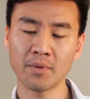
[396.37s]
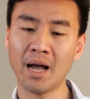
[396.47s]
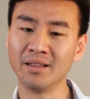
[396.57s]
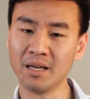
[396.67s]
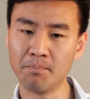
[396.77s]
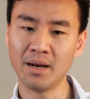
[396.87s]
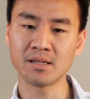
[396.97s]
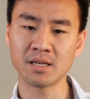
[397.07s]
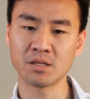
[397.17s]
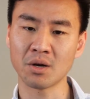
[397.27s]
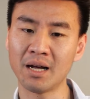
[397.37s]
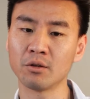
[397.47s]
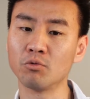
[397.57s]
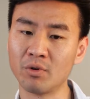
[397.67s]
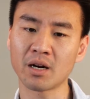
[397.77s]
and the ability to
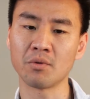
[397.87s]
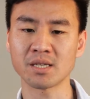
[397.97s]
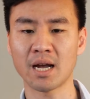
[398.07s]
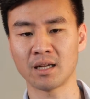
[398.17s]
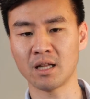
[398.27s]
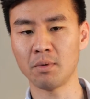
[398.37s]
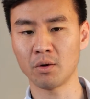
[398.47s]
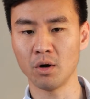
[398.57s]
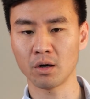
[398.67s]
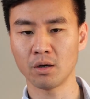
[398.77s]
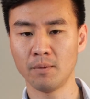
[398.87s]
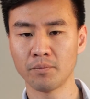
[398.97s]
handle rigorous academic work.